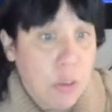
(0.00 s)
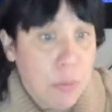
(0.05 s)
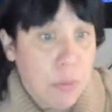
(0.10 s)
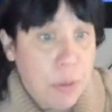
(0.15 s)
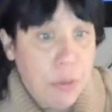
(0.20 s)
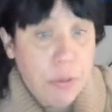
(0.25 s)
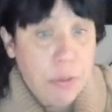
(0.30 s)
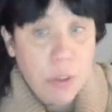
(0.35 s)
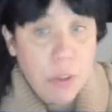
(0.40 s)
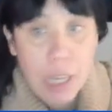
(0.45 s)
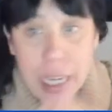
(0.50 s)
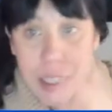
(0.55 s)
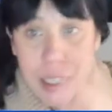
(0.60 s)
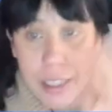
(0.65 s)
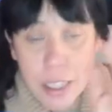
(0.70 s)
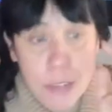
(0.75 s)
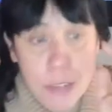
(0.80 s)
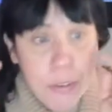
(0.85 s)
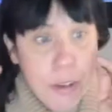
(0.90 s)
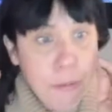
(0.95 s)
before I'd
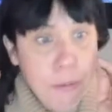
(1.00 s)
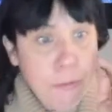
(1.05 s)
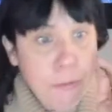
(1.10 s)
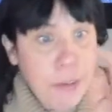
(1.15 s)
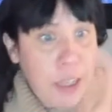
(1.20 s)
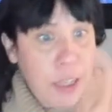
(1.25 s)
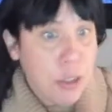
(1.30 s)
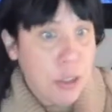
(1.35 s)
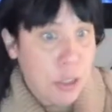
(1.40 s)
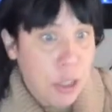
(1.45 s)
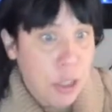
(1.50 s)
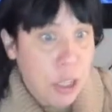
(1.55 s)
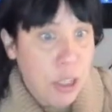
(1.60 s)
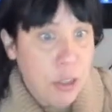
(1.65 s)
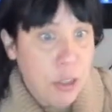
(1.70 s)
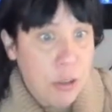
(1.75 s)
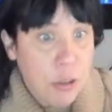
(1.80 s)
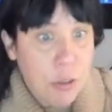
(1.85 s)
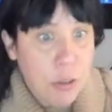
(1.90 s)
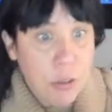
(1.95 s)
even venture
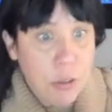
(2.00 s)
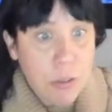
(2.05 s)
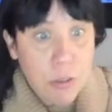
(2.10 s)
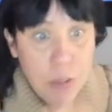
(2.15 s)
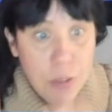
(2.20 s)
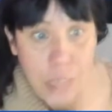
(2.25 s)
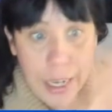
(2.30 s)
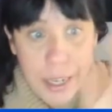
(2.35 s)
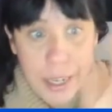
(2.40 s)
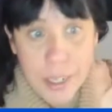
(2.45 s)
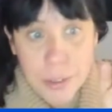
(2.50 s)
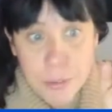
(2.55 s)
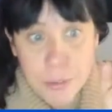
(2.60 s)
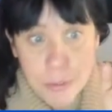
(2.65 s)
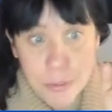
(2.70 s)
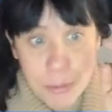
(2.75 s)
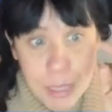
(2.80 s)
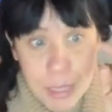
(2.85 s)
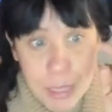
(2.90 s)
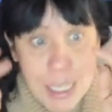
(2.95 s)
into like
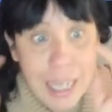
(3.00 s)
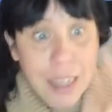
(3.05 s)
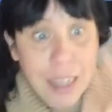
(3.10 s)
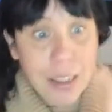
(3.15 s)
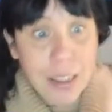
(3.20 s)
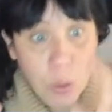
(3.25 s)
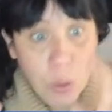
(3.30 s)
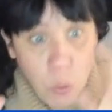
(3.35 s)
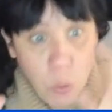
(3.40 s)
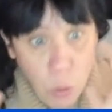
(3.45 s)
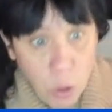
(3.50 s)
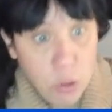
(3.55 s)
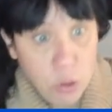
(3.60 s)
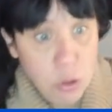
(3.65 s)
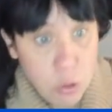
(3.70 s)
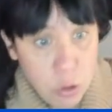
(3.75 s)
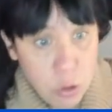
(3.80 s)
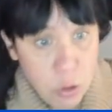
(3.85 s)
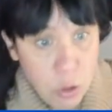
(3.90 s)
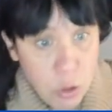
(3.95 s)
deciding what
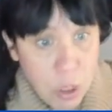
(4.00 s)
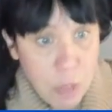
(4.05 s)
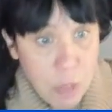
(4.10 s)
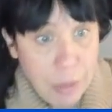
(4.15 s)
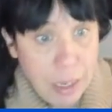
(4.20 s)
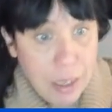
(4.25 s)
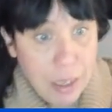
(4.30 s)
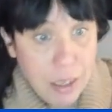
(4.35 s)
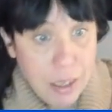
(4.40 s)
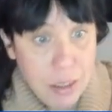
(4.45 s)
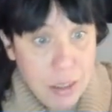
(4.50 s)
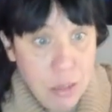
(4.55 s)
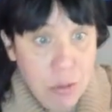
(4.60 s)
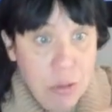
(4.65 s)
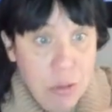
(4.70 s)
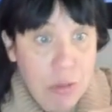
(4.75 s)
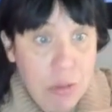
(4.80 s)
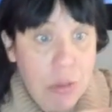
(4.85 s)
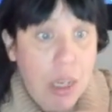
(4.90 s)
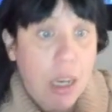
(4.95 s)
to do in my
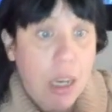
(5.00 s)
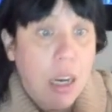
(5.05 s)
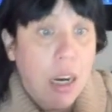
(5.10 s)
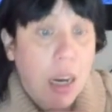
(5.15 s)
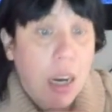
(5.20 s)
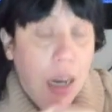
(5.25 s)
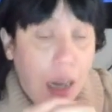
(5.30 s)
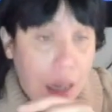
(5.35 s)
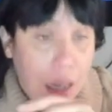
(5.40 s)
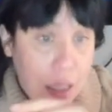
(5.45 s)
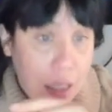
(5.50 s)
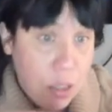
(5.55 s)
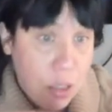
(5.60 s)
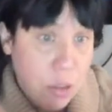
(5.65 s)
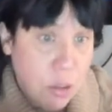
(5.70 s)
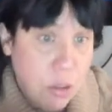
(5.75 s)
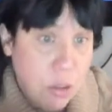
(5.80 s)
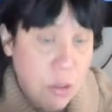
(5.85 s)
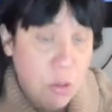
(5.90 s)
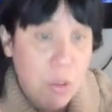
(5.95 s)
classroom, I'd
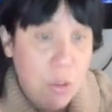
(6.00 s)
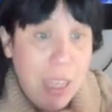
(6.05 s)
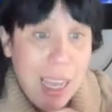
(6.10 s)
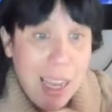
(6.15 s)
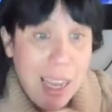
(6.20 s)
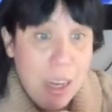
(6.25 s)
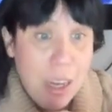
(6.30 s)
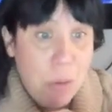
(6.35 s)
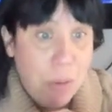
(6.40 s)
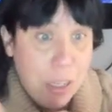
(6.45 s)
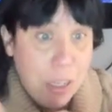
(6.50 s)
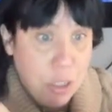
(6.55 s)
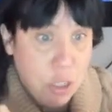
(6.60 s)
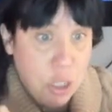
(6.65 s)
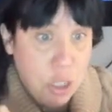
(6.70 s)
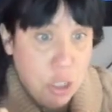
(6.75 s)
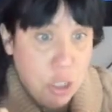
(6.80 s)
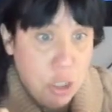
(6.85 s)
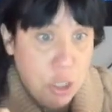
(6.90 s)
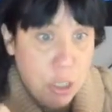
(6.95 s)
talk to the L1
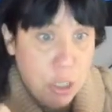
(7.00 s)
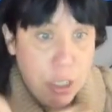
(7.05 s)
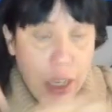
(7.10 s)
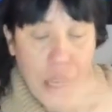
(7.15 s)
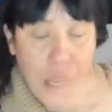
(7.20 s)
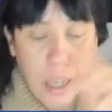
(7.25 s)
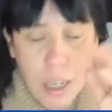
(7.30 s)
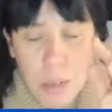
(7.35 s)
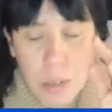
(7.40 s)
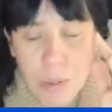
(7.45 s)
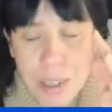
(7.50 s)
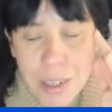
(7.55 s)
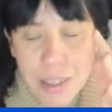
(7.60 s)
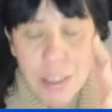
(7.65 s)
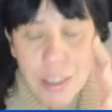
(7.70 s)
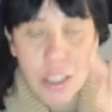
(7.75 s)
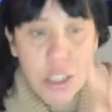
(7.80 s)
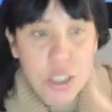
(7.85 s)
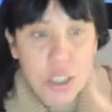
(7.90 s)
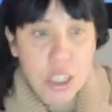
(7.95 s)
teacher. The L1
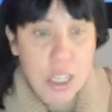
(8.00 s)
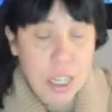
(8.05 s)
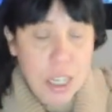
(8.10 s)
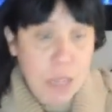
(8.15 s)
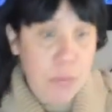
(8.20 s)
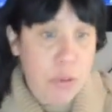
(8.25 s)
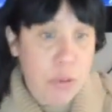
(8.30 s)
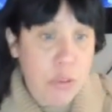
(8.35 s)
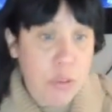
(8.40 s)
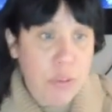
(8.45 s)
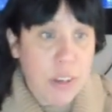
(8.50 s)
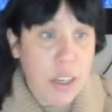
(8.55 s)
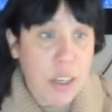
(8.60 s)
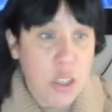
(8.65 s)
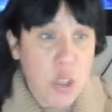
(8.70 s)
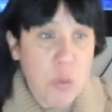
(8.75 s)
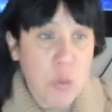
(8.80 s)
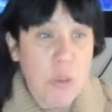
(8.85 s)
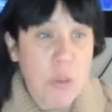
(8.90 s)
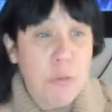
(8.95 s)
teacher can provide
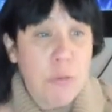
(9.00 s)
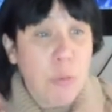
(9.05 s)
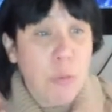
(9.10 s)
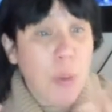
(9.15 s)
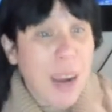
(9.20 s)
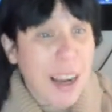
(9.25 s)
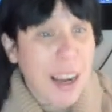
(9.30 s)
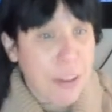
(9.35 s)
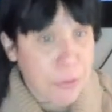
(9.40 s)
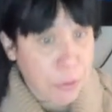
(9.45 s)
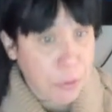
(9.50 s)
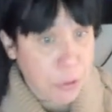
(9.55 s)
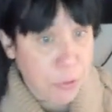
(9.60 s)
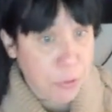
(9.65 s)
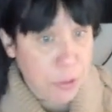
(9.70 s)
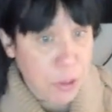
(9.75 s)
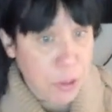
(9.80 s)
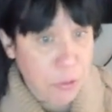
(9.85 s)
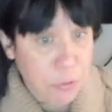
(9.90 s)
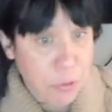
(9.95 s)
you with wealth of
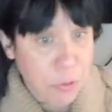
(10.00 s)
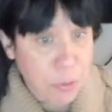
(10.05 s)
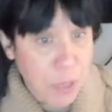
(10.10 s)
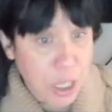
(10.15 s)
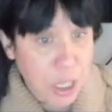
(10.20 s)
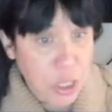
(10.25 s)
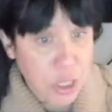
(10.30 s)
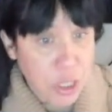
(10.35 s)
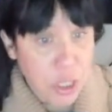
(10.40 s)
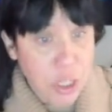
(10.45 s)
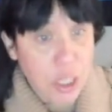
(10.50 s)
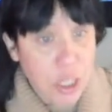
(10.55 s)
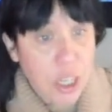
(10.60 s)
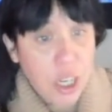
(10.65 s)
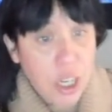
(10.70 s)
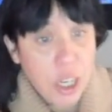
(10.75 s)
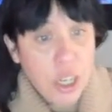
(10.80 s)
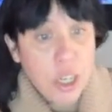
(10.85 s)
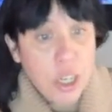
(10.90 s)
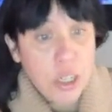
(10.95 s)
information.
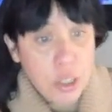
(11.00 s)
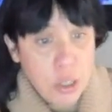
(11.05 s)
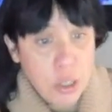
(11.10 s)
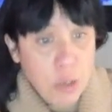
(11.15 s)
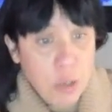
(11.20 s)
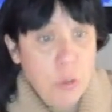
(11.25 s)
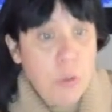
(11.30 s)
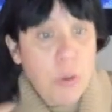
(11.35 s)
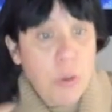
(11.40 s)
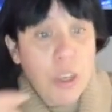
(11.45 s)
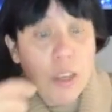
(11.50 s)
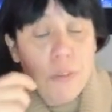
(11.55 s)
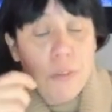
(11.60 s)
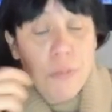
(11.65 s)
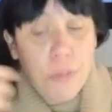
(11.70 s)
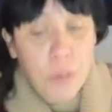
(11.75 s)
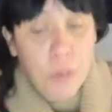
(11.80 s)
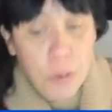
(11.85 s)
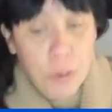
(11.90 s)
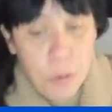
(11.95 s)
So if
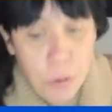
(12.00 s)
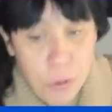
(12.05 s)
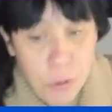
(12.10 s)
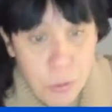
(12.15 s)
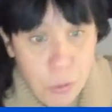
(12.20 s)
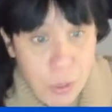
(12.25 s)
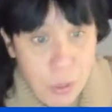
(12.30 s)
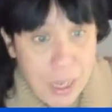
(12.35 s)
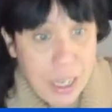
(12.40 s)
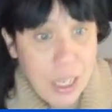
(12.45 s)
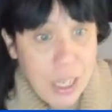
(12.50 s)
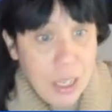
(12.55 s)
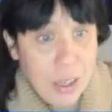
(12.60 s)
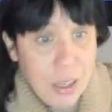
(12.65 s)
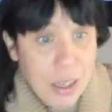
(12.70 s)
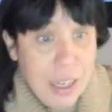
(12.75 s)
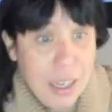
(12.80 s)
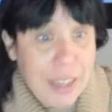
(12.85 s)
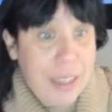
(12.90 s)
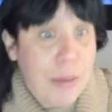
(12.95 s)
you work
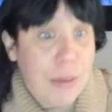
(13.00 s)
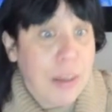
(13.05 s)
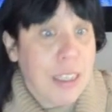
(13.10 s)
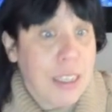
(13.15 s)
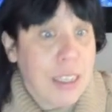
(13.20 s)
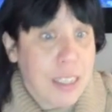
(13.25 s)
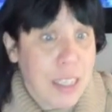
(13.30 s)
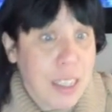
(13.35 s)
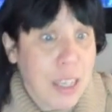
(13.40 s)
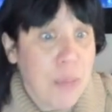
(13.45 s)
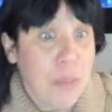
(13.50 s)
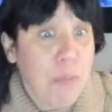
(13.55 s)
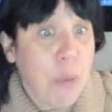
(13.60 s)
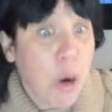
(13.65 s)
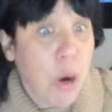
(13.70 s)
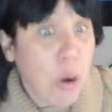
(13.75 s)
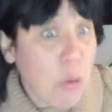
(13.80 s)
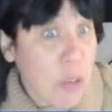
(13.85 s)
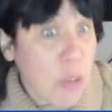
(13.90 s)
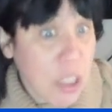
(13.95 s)
at a, let's say,
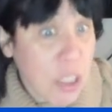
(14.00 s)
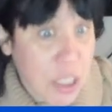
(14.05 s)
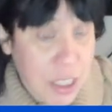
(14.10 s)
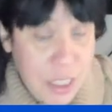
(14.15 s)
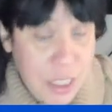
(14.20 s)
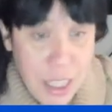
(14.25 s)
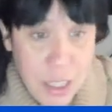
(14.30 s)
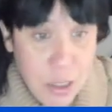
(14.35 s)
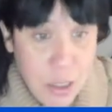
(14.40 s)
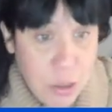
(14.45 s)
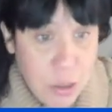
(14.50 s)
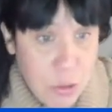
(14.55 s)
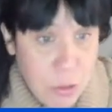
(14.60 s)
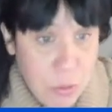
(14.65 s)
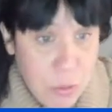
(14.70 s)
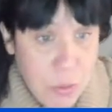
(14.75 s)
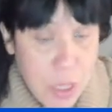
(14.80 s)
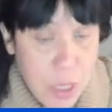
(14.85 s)
Polish state school,